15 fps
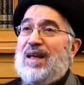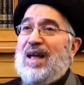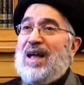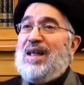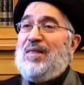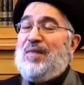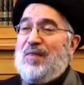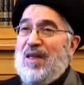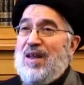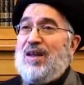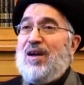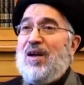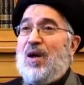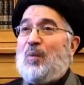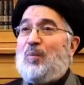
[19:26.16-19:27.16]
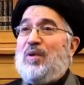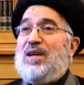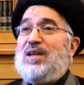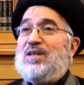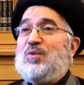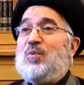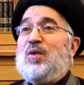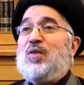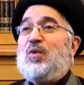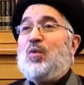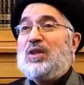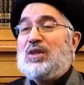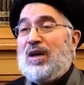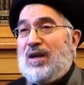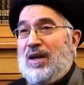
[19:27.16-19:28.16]
and they are pleased with
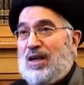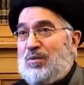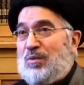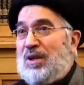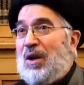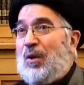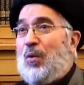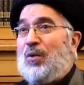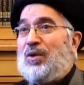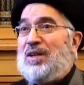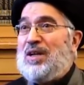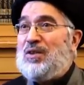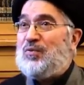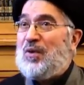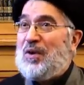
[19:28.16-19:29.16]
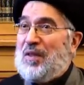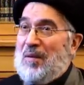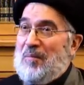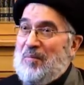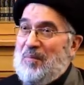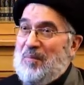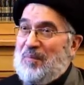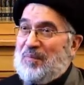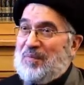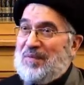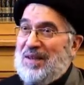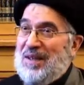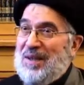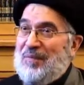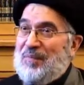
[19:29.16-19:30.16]
what Allah subhanahu wa ta'ala ordained for them.
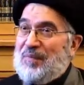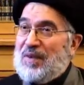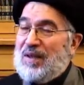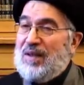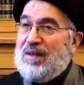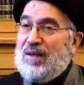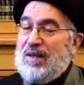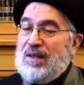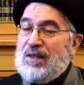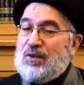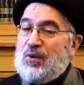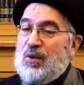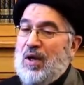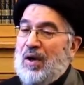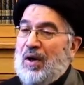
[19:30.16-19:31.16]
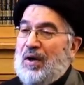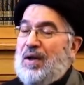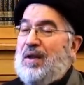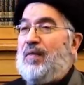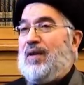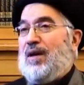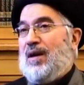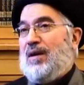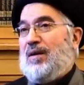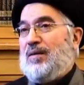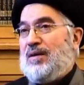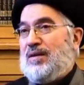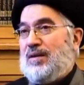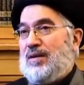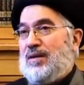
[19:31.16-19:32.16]
Yeah? So Ar-Ridha
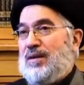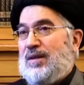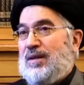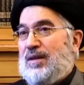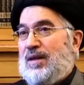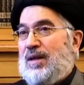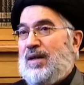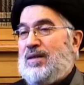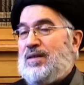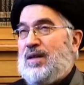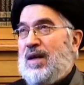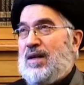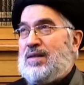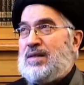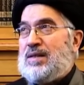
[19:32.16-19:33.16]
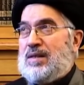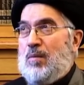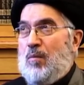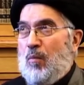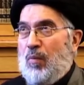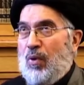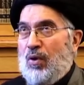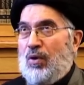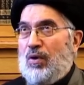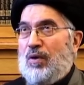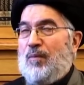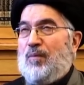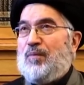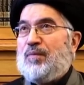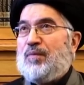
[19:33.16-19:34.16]
is a symbol
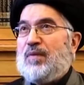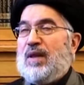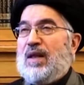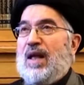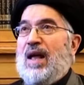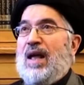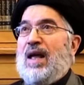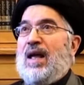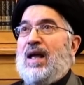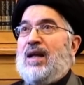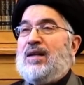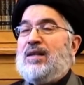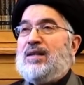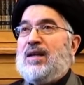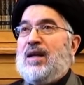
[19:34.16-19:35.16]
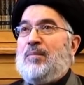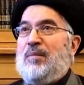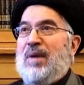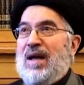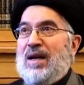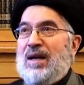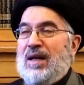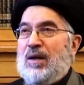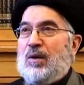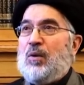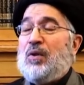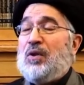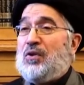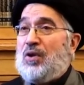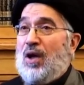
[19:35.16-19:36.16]
and a manner
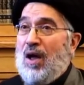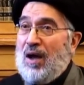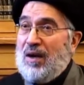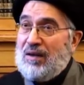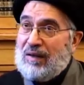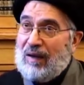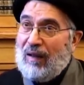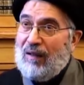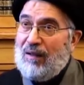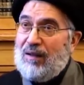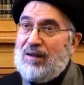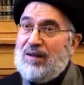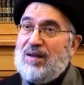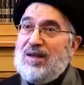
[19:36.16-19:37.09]
or the title